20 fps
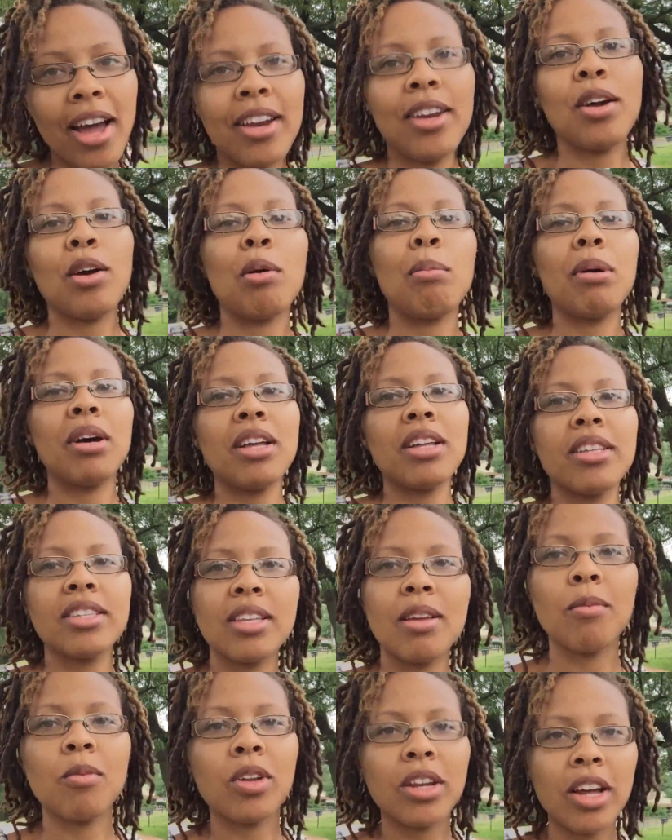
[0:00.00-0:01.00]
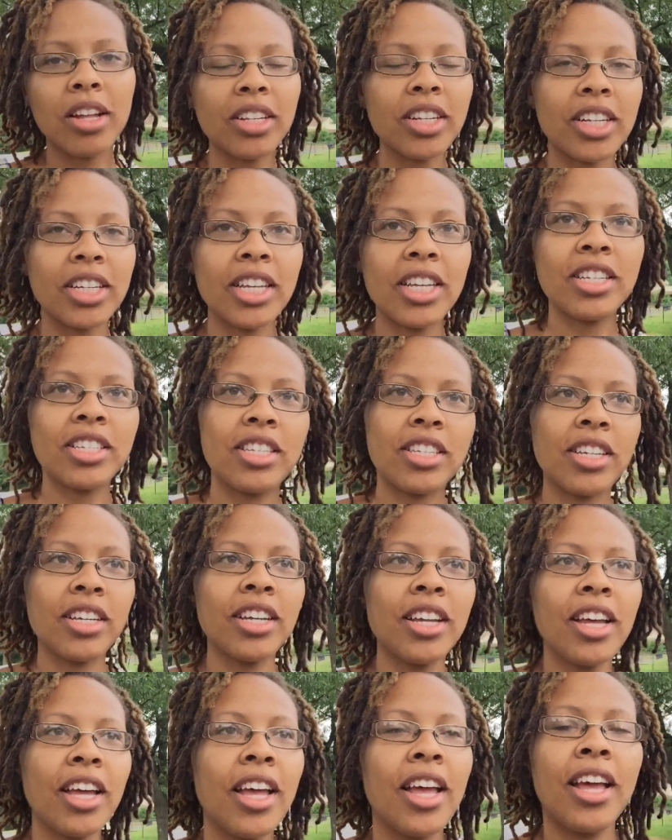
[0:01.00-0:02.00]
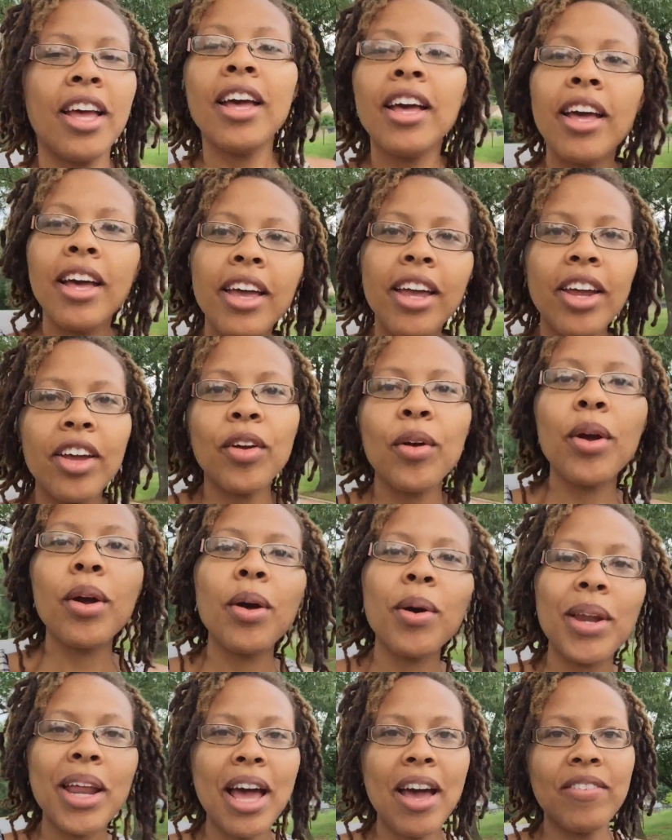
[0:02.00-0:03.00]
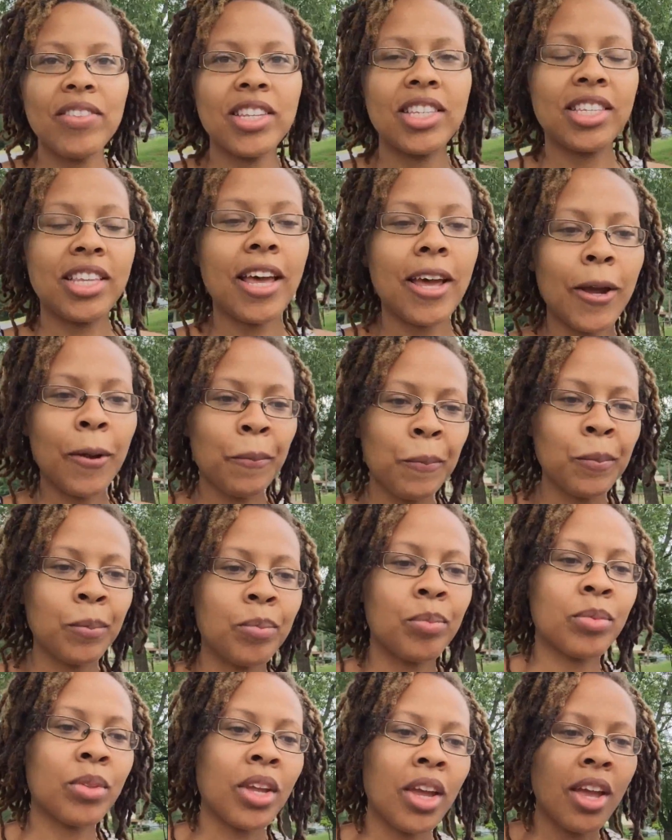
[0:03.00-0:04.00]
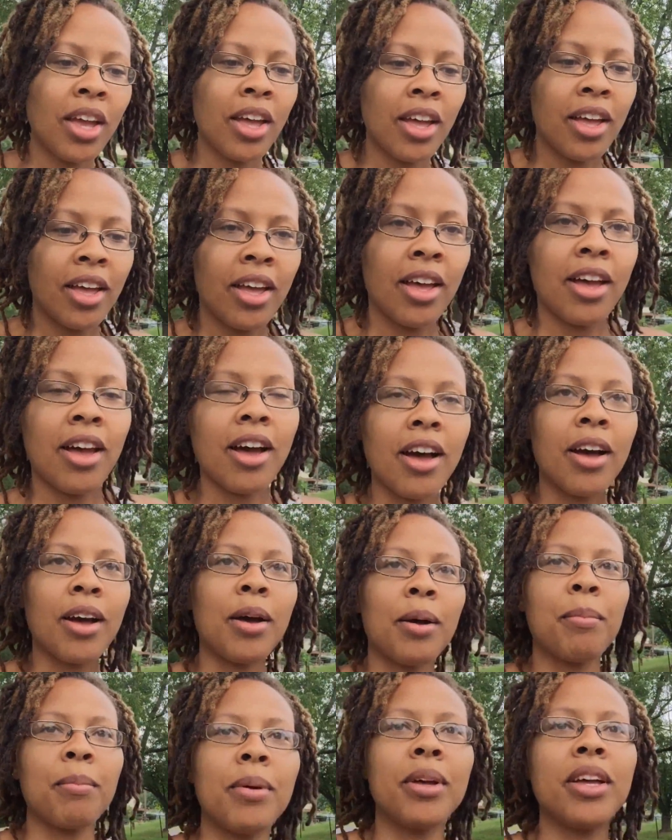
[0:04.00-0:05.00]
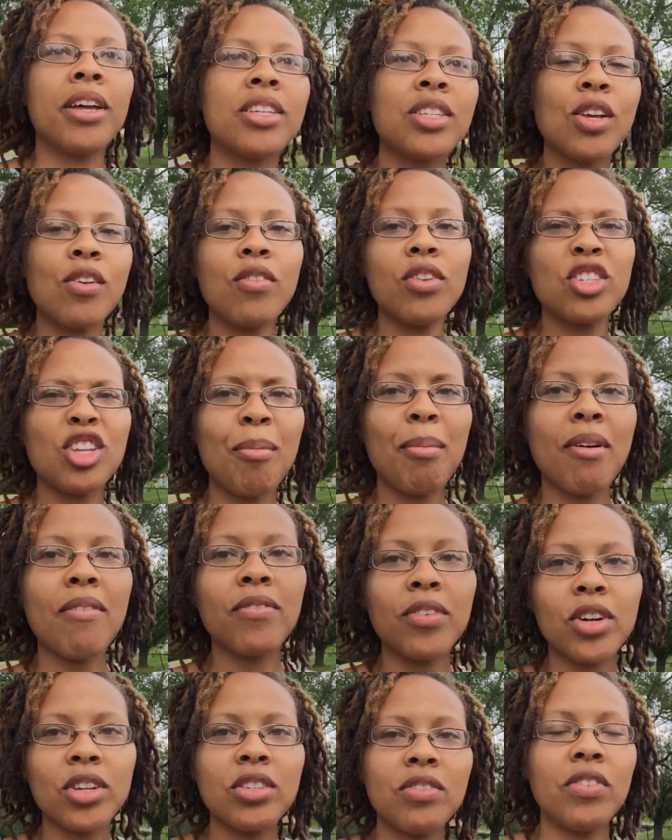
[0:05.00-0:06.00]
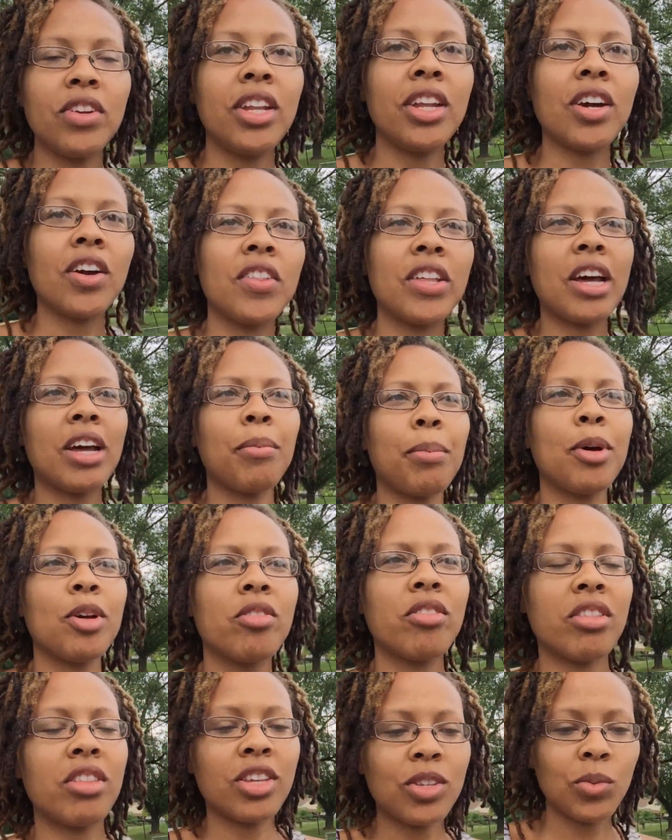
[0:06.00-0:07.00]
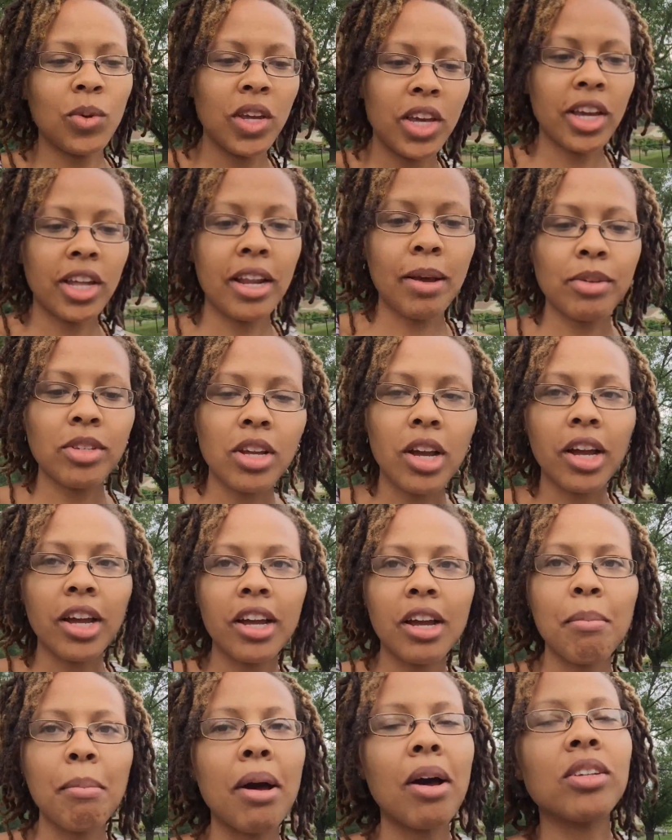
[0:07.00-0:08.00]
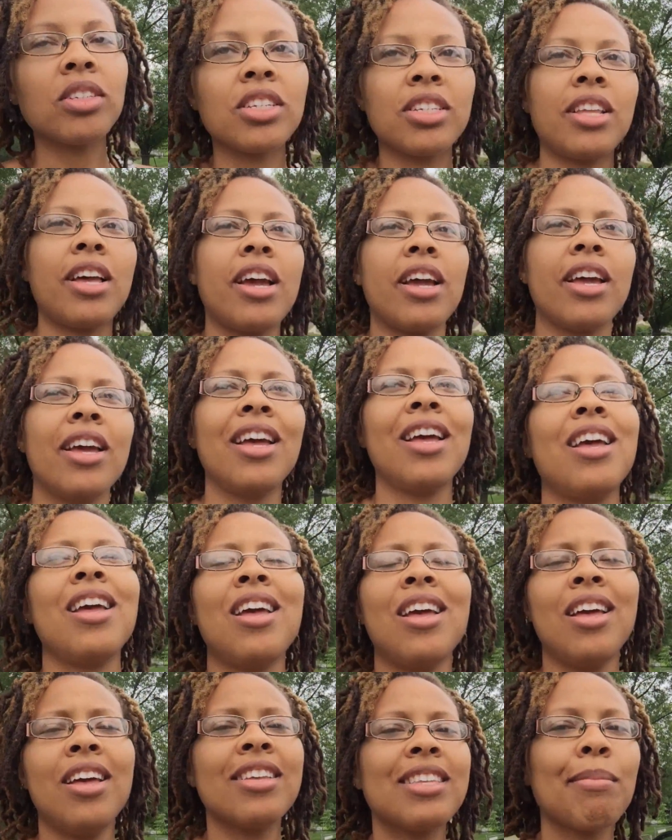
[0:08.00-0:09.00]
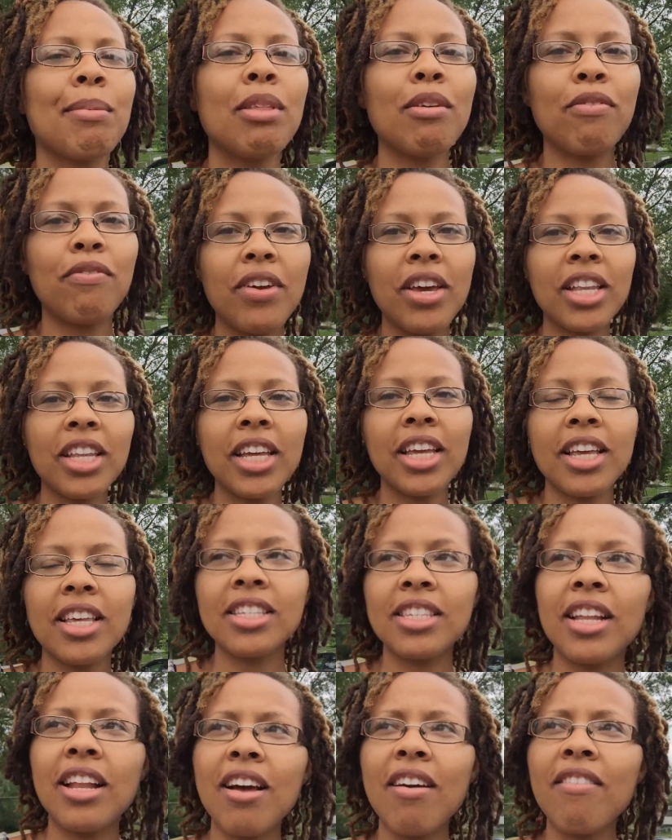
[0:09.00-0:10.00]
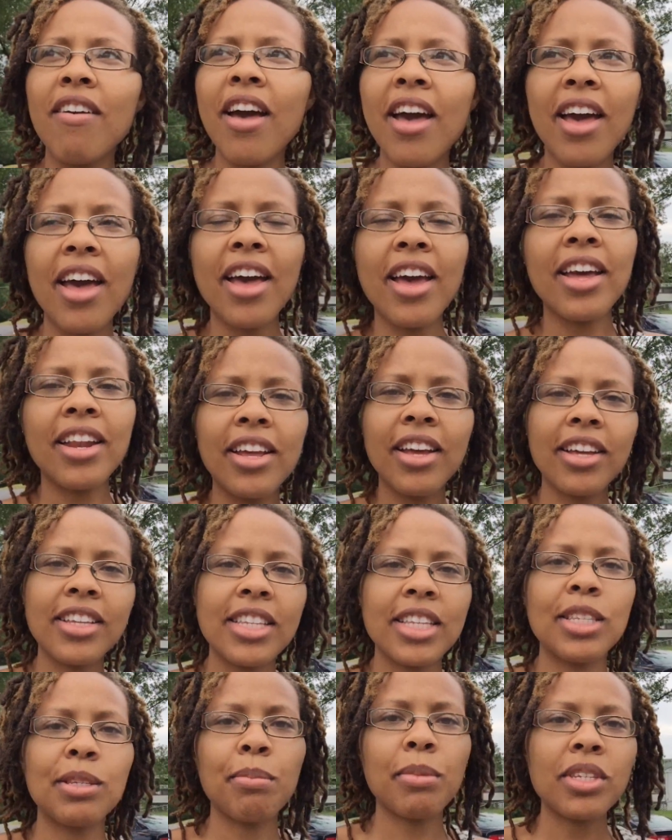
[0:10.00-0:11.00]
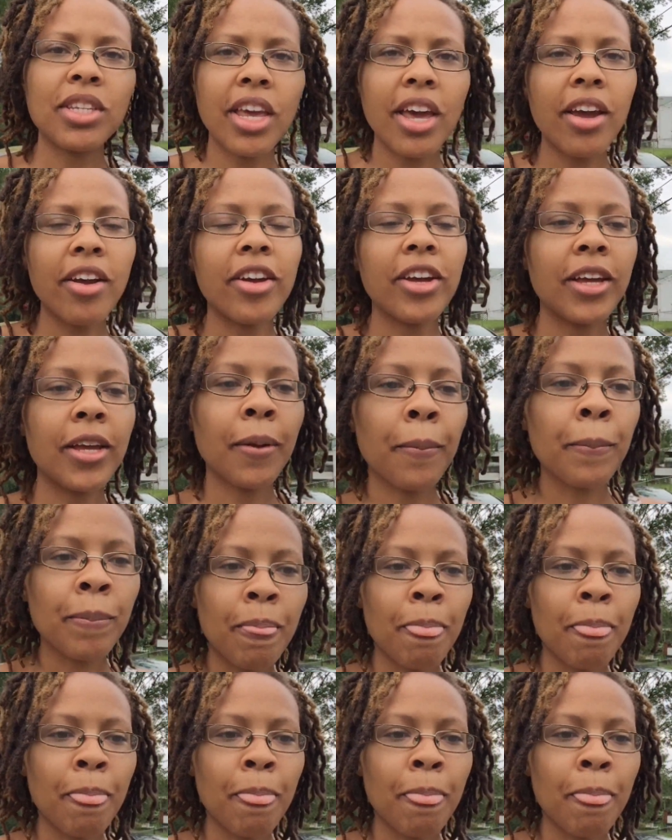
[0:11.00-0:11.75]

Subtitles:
I know, but someone out there needs to hear what I have to say. So if you saw my first video that I posted this weekend, I was talking about just like some of the feelings that I've had since miscarrying.